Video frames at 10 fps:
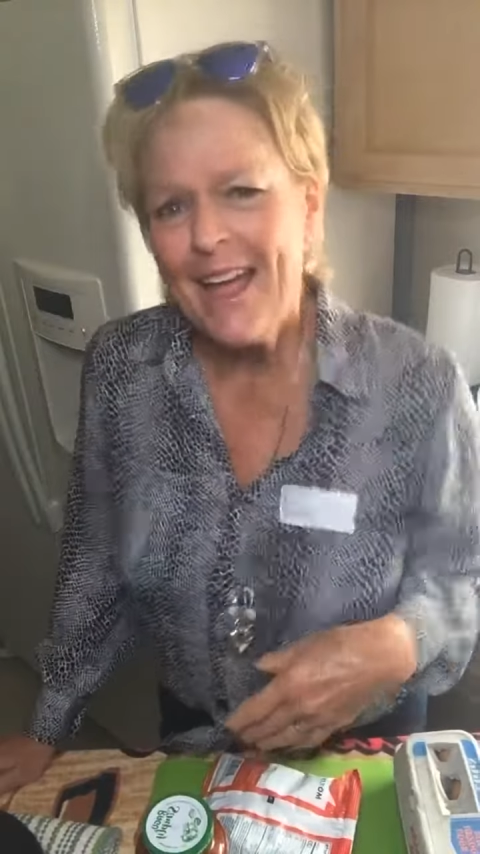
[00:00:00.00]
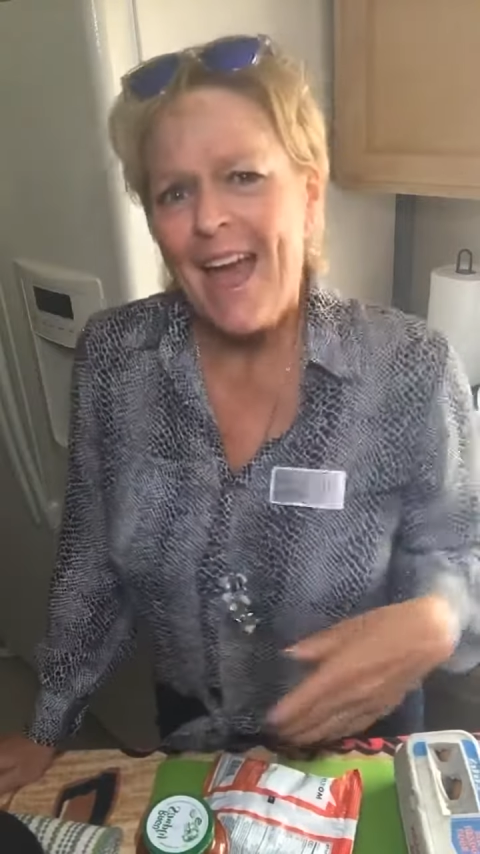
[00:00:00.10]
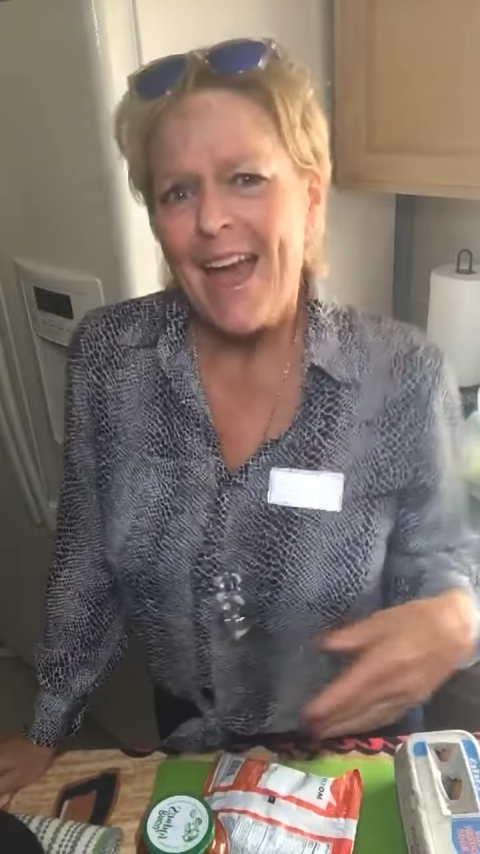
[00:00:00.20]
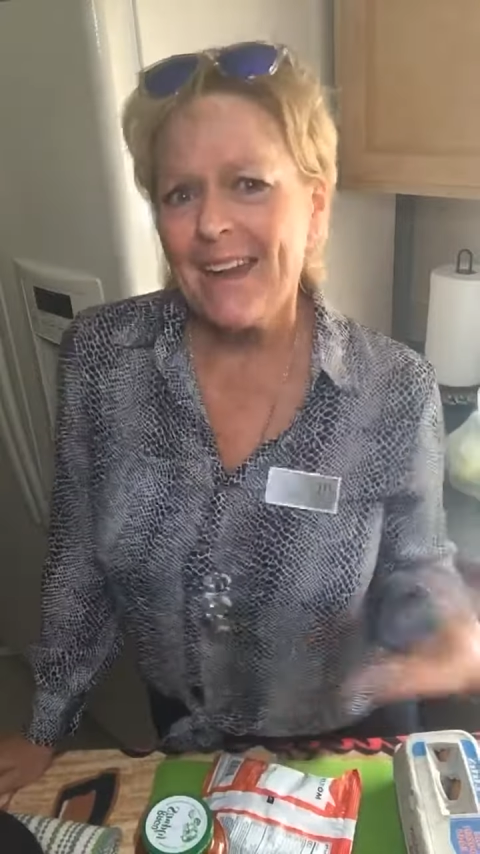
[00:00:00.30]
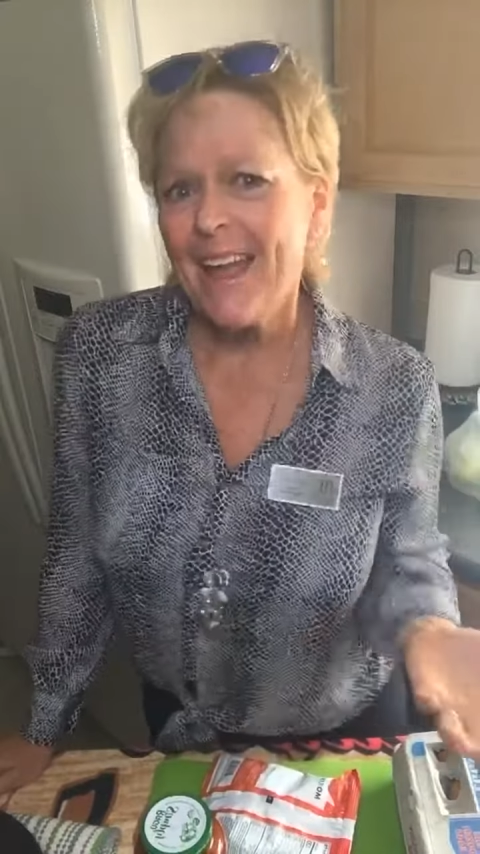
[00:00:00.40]

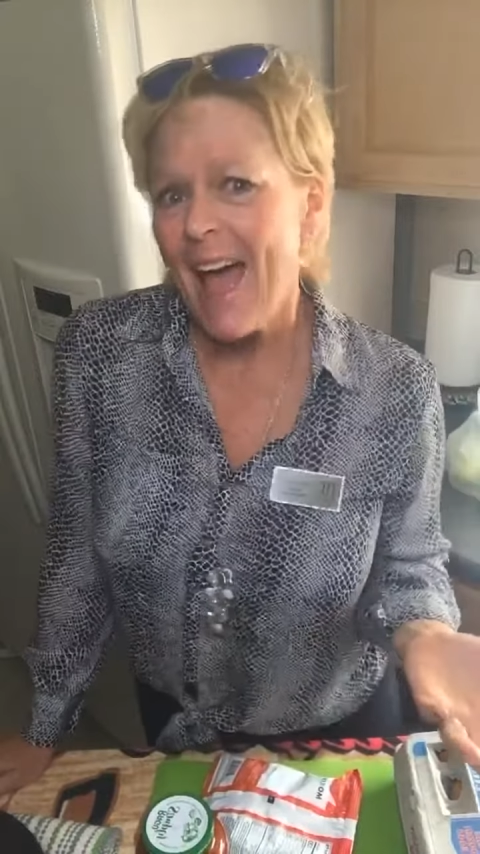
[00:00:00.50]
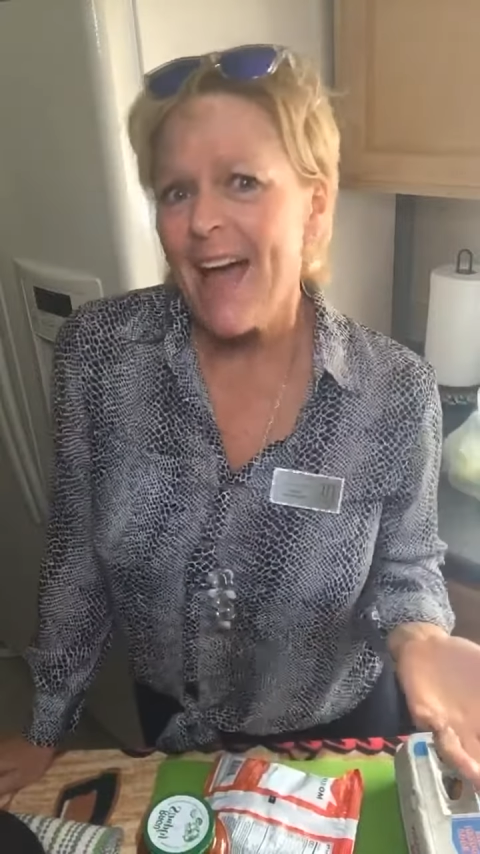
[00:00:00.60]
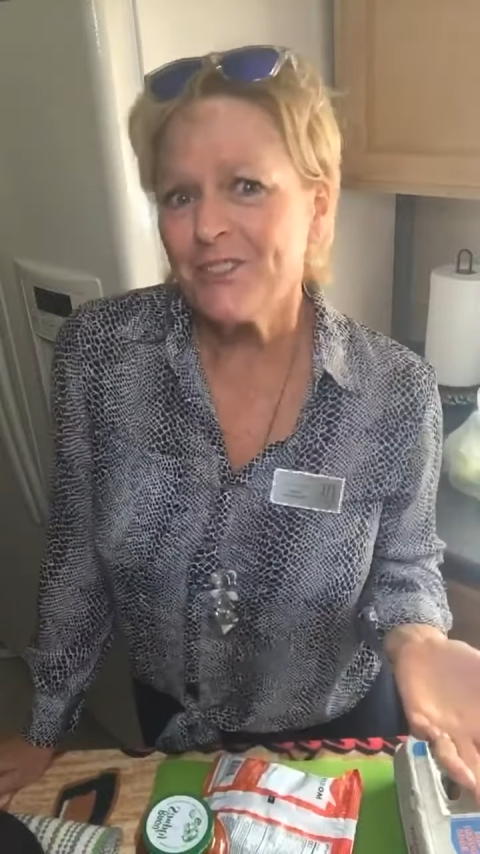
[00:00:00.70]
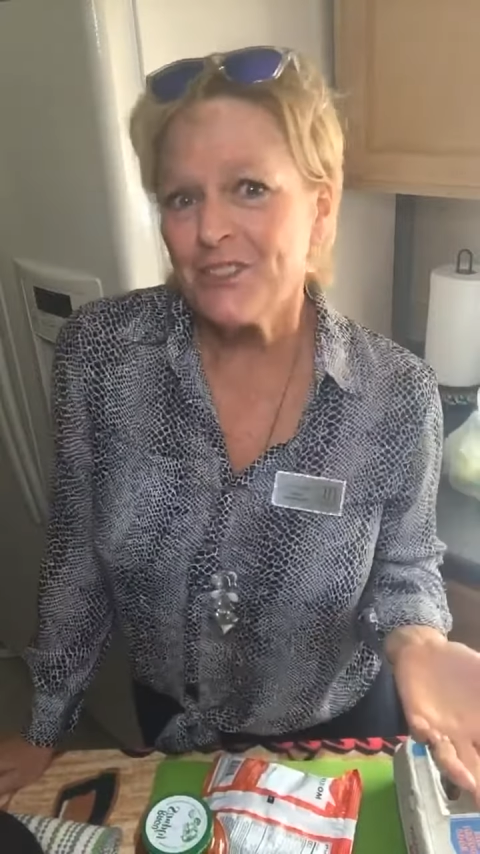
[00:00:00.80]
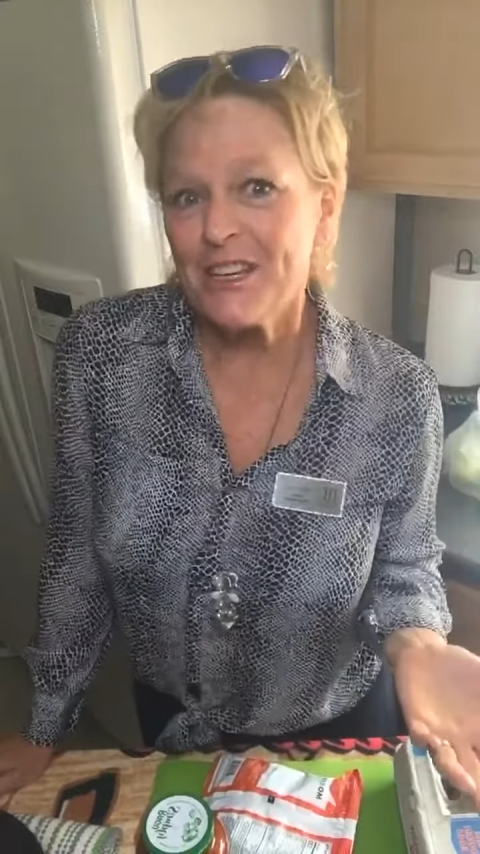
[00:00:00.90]
and it
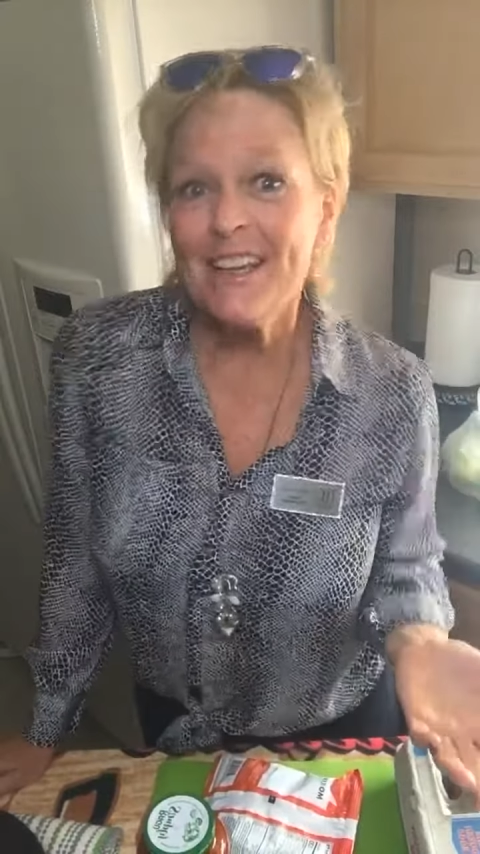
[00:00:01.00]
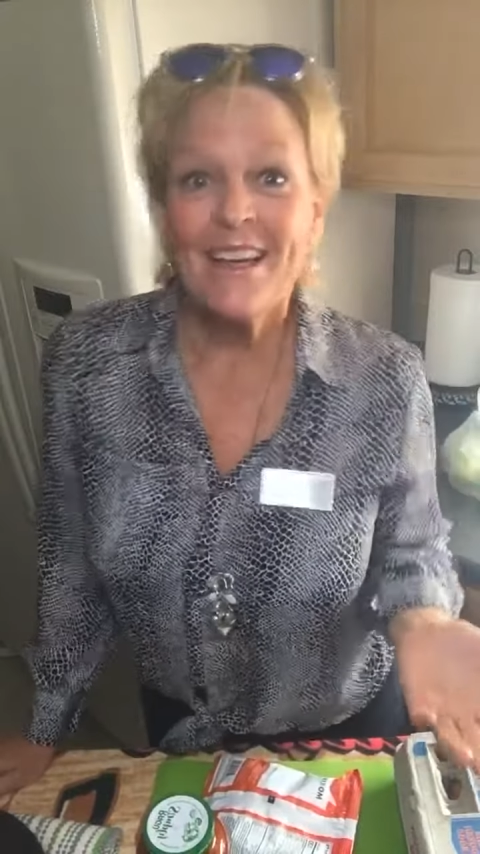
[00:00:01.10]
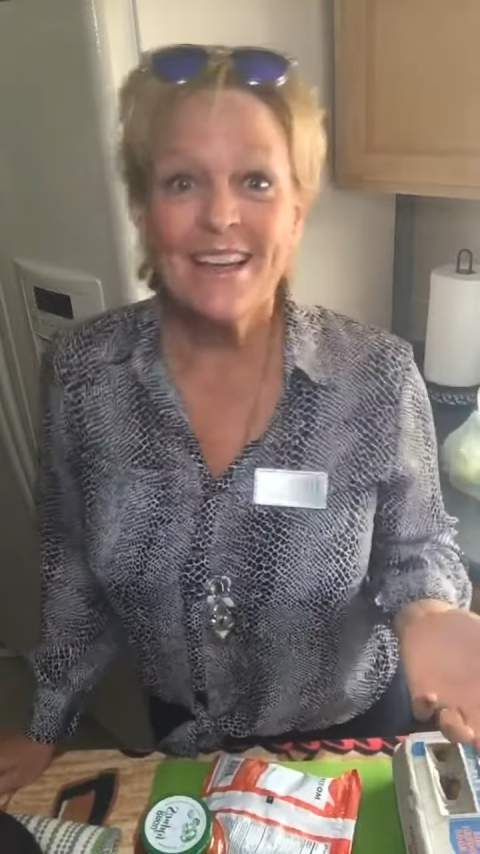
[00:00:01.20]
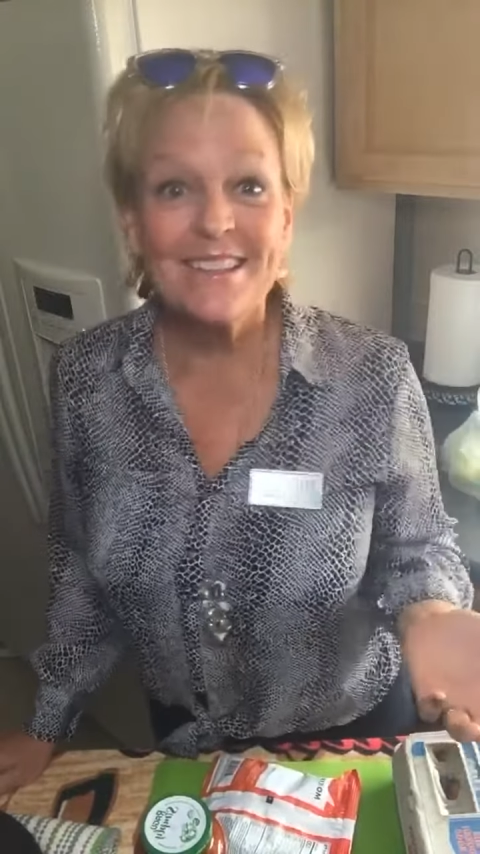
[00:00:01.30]
actually, it's